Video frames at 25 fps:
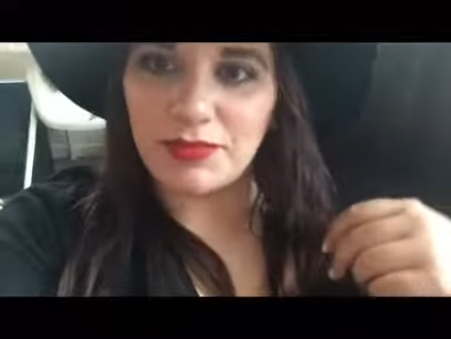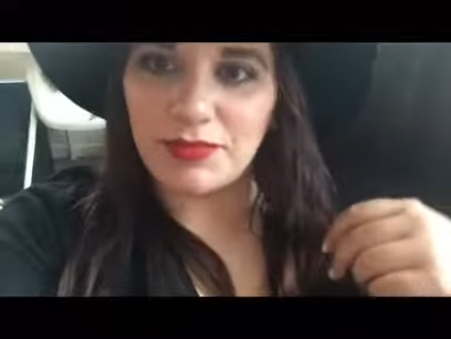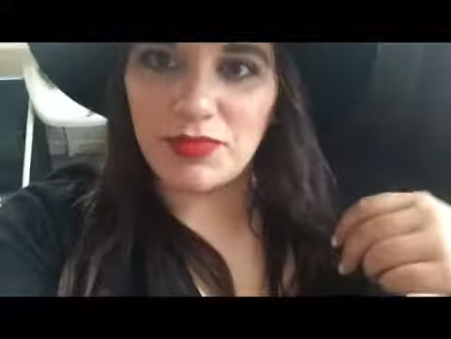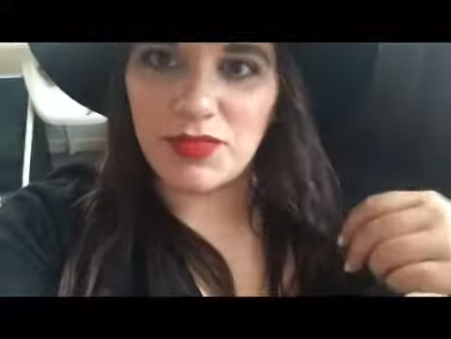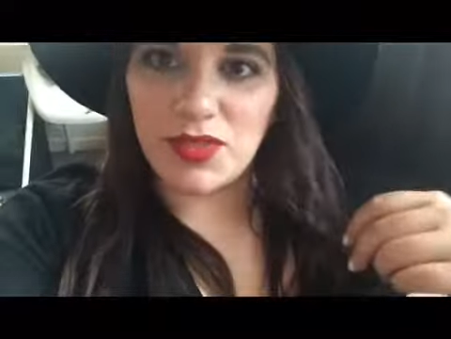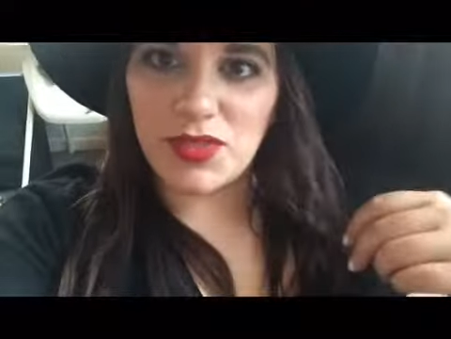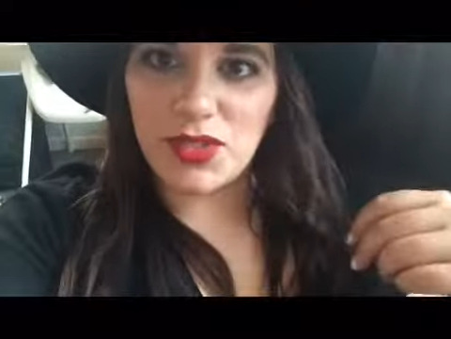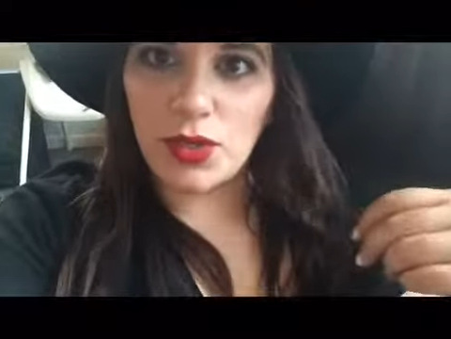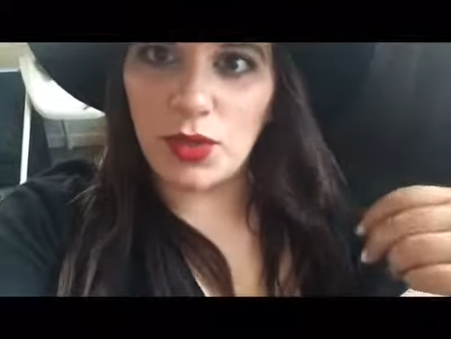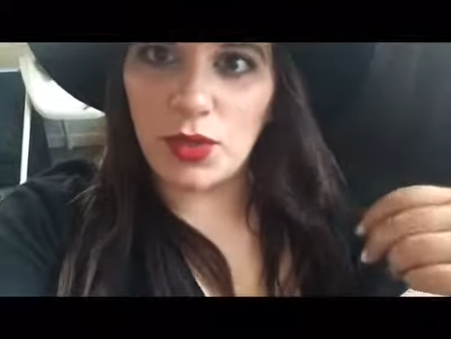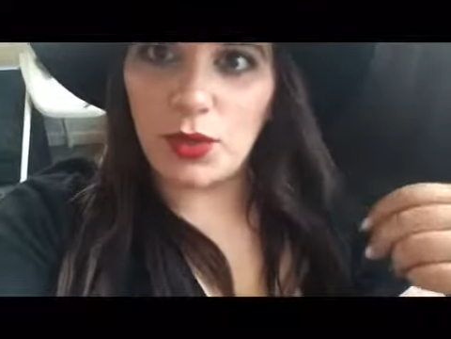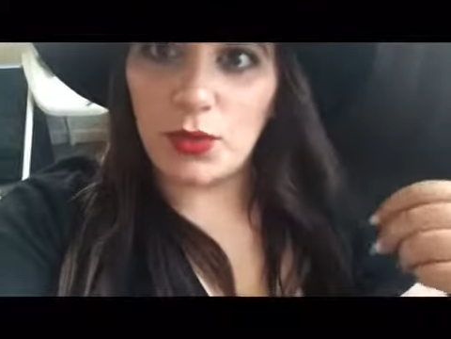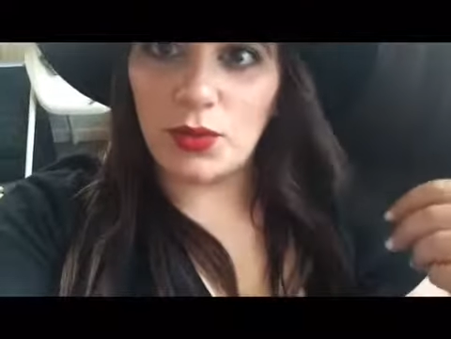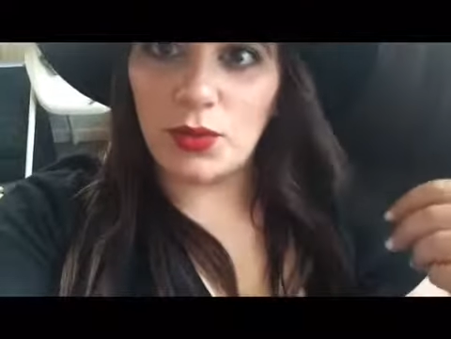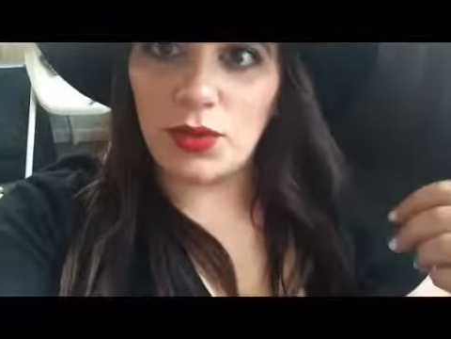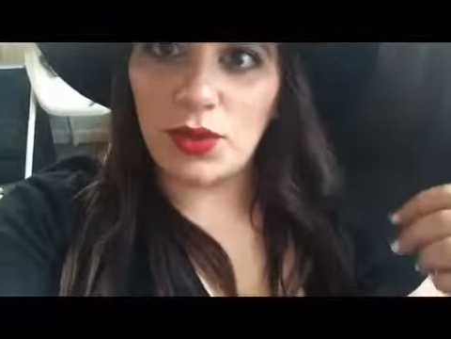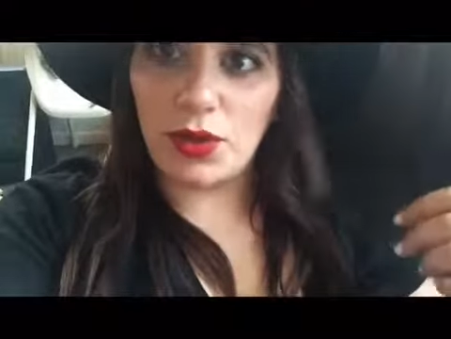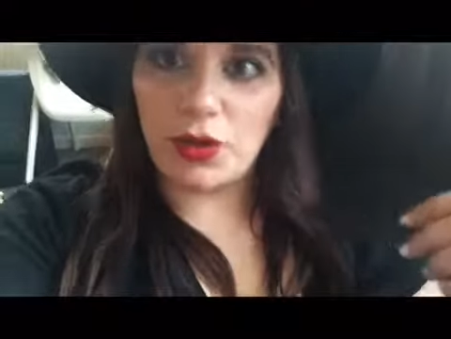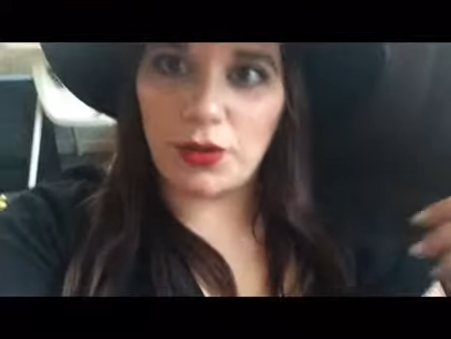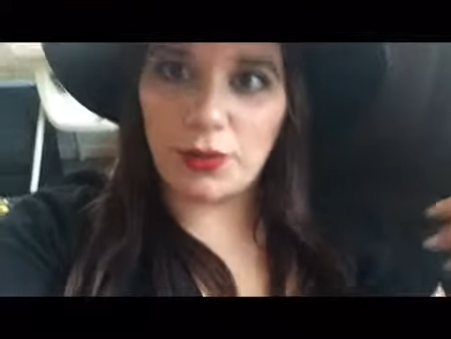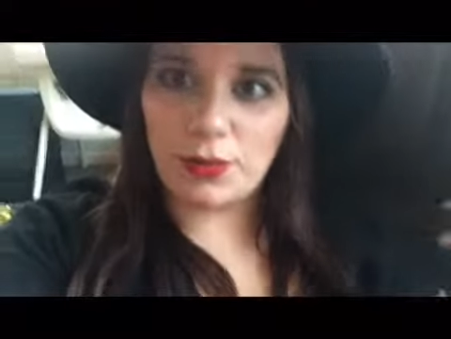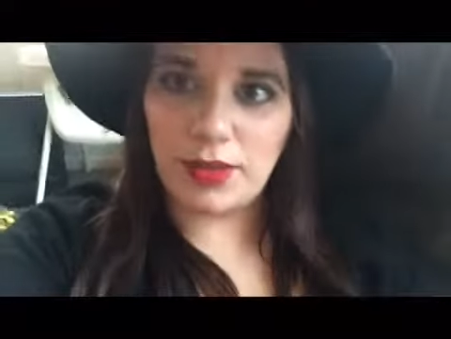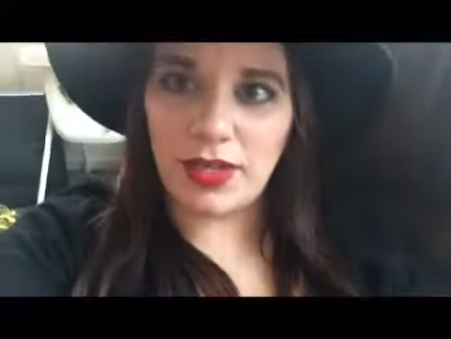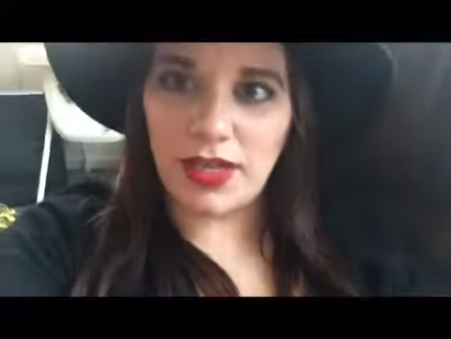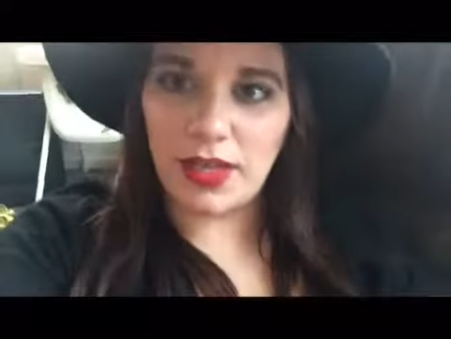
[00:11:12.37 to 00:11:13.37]
So we're
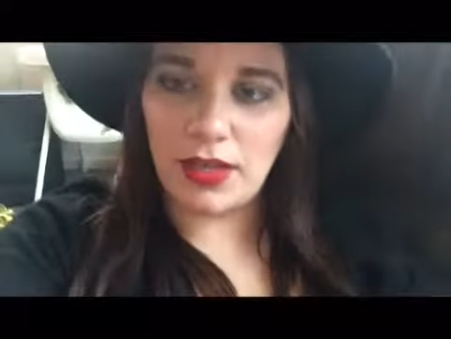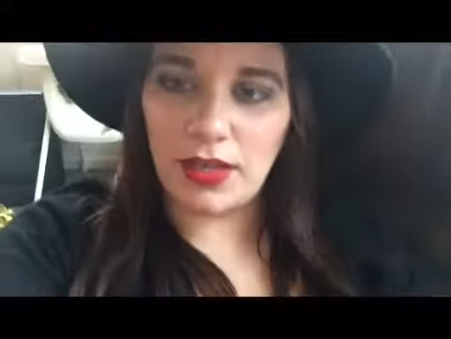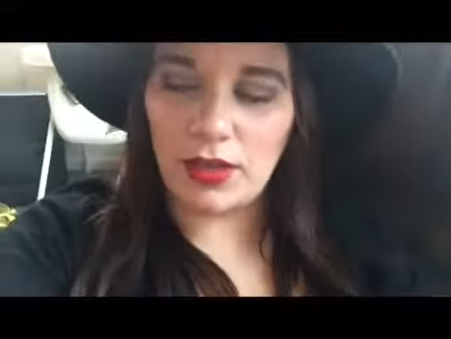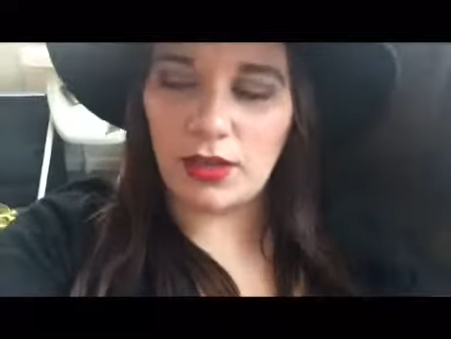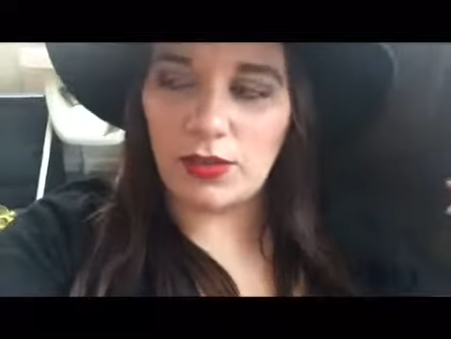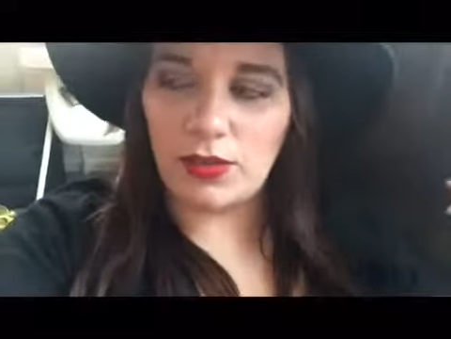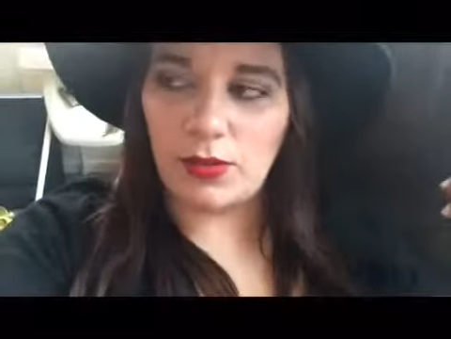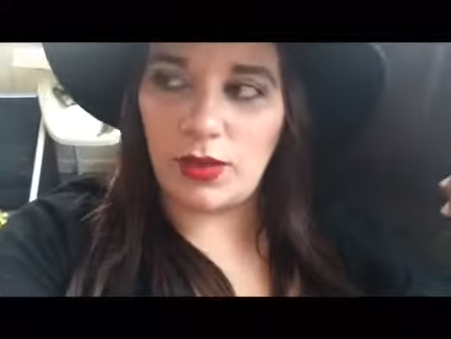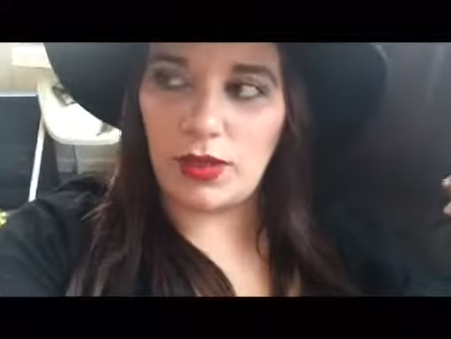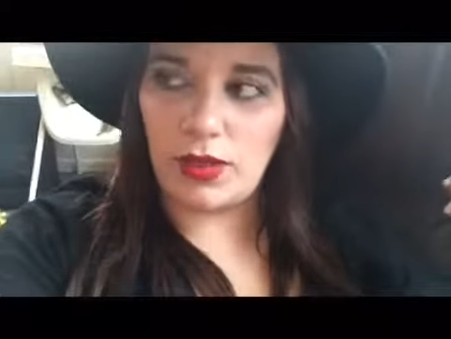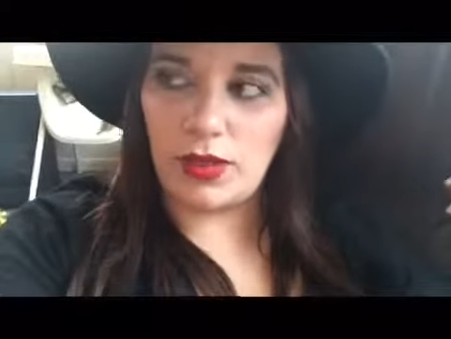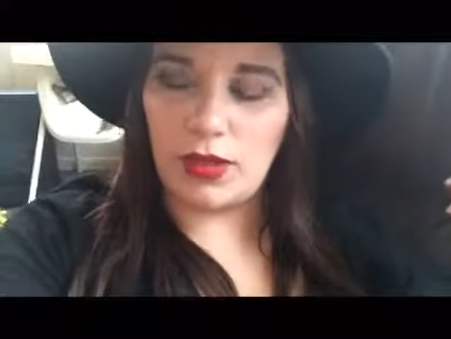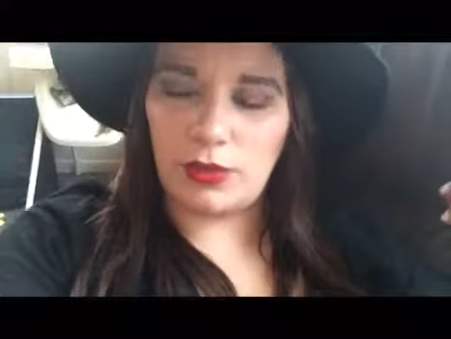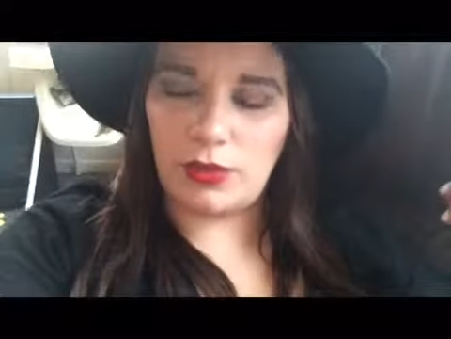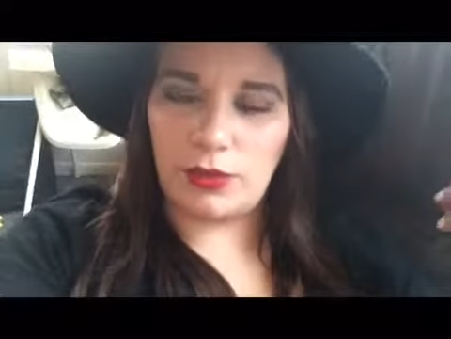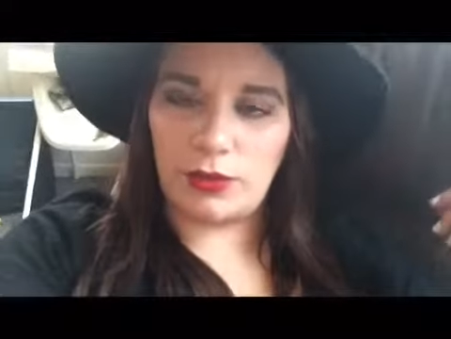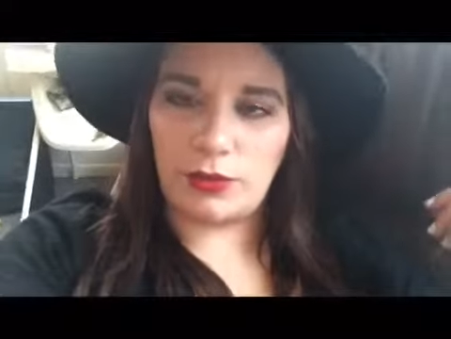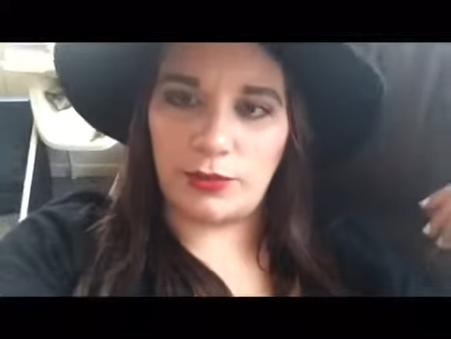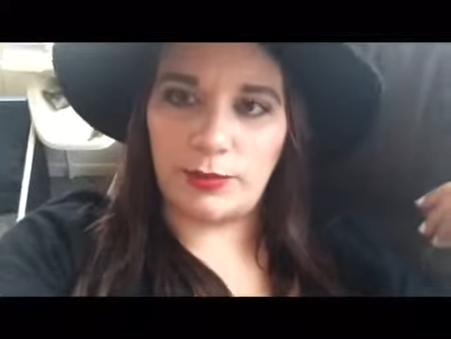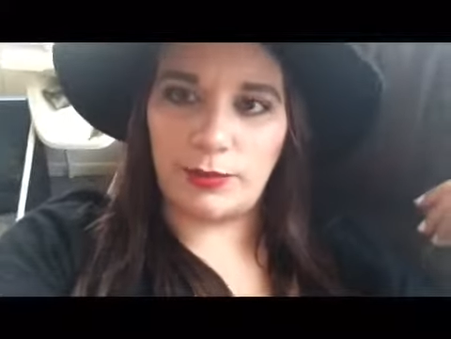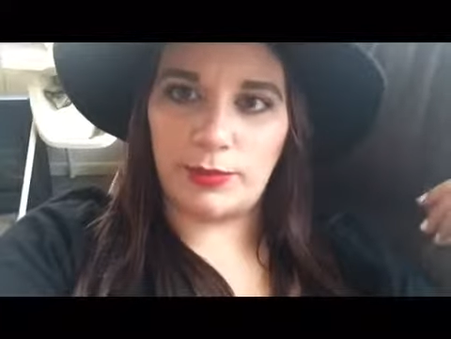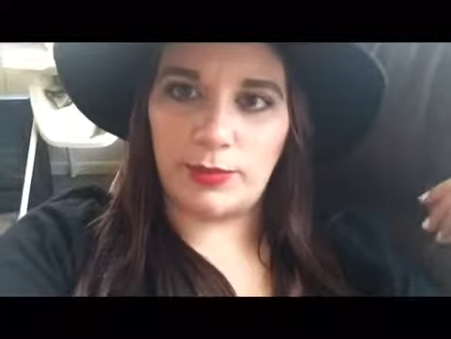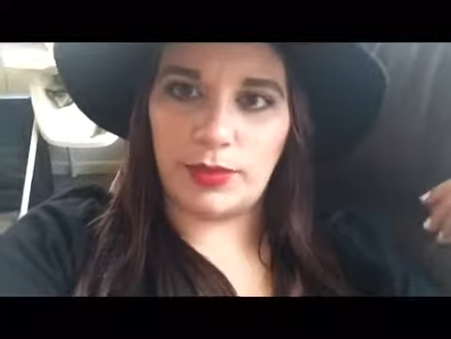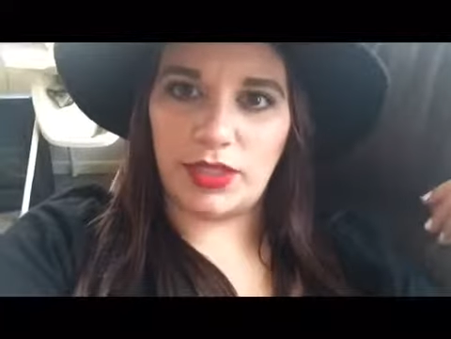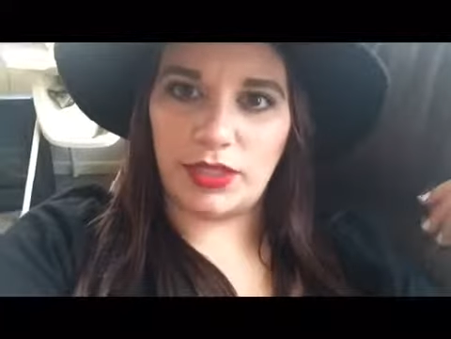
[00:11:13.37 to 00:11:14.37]
home now.